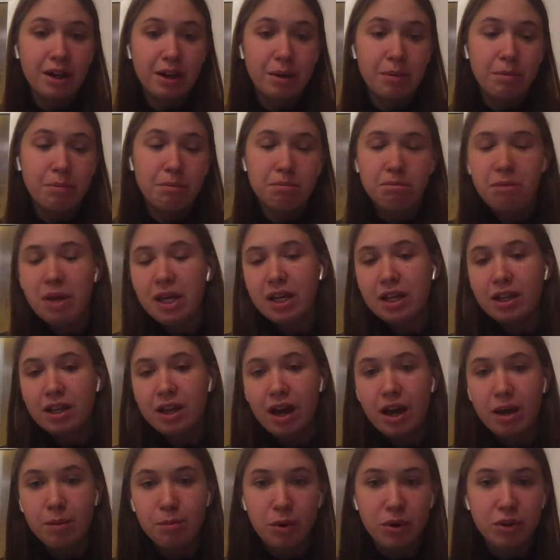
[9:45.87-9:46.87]
making
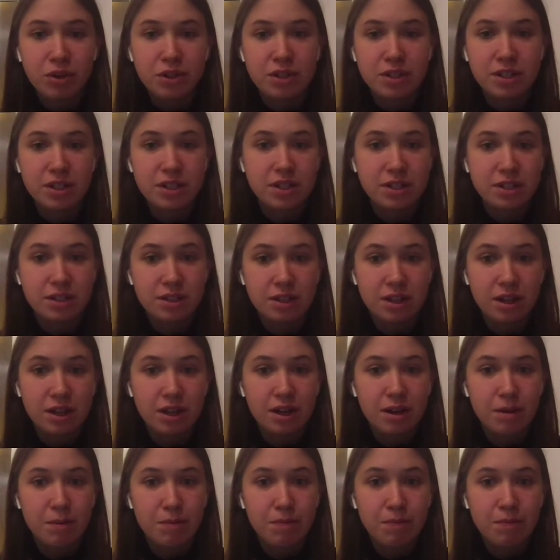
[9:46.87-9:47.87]
hypotheses
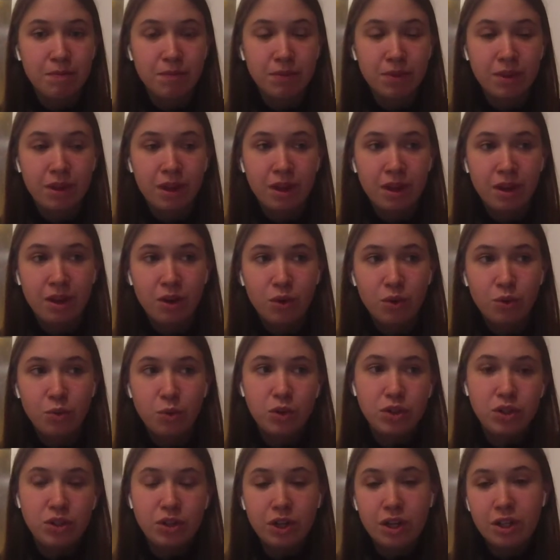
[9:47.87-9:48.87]
on
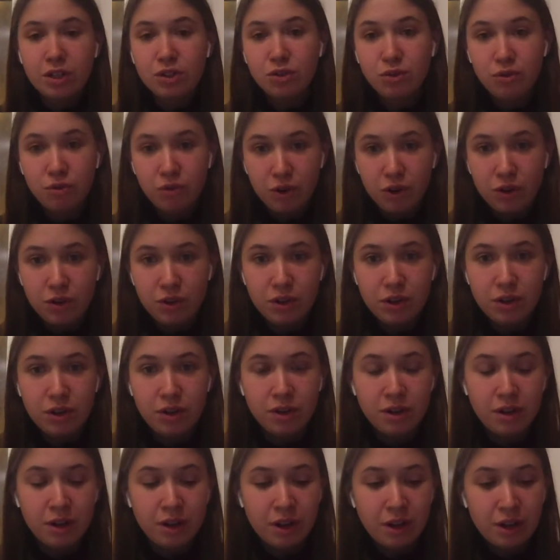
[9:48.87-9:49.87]
what you can do further.
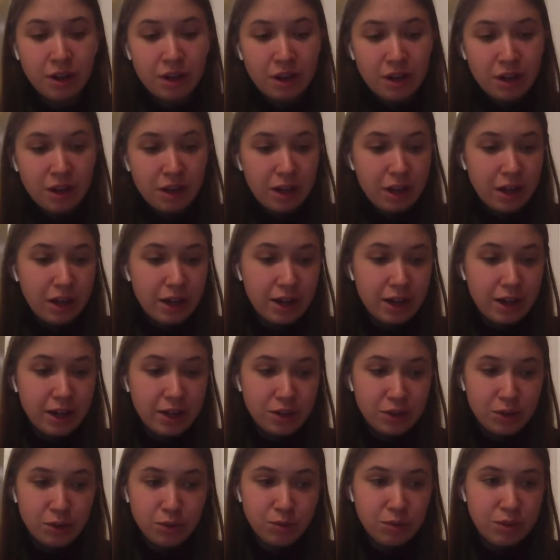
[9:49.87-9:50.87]

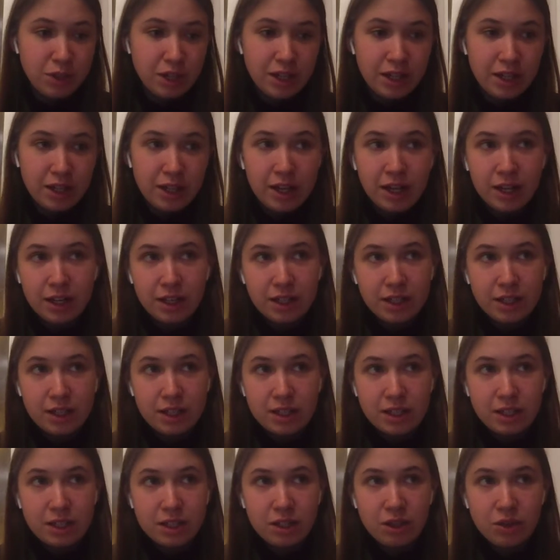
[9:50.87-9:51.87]
So data
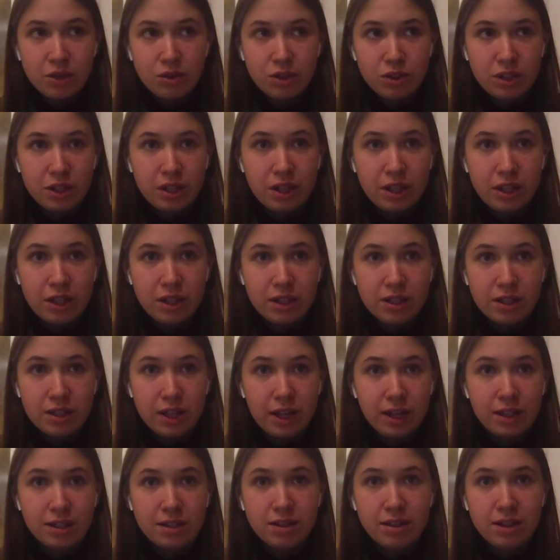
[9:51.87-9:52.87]
analysts usually
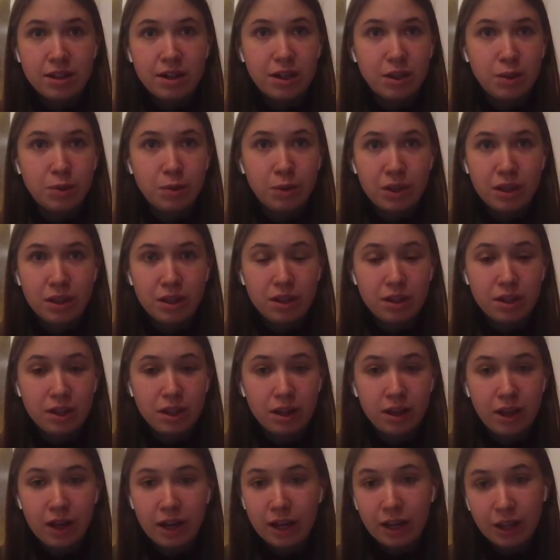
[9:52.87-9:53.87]
start with
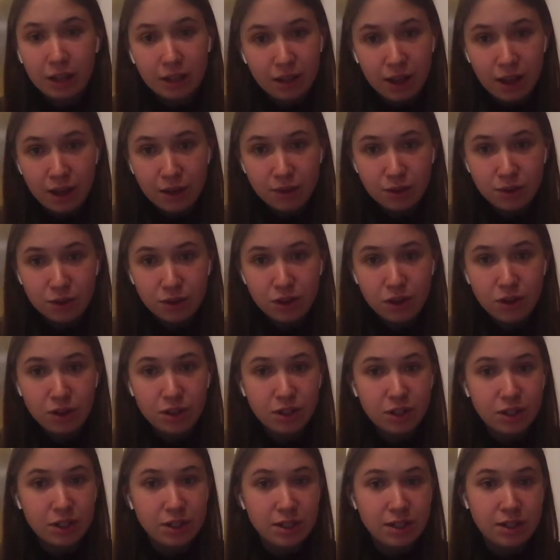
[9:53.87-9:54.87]

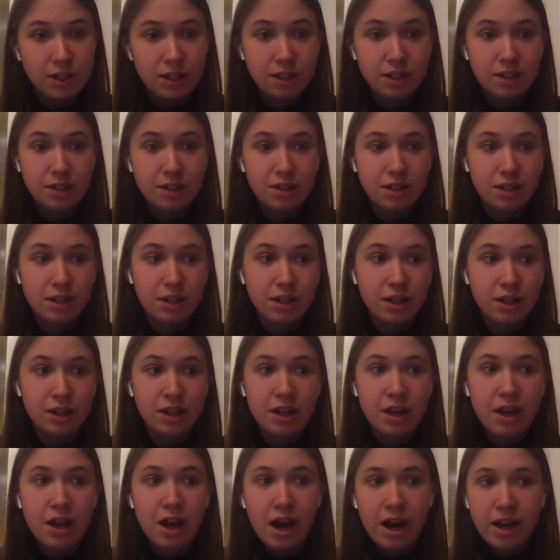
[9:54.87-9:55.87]
$80,000, and
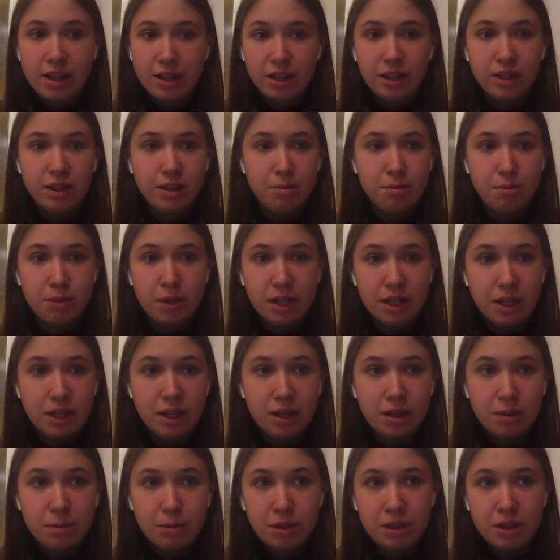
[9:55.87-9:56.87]
I think the
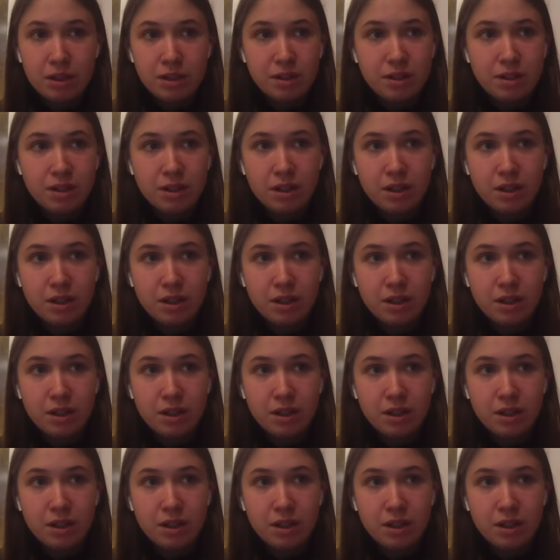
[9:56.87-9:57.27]
medium is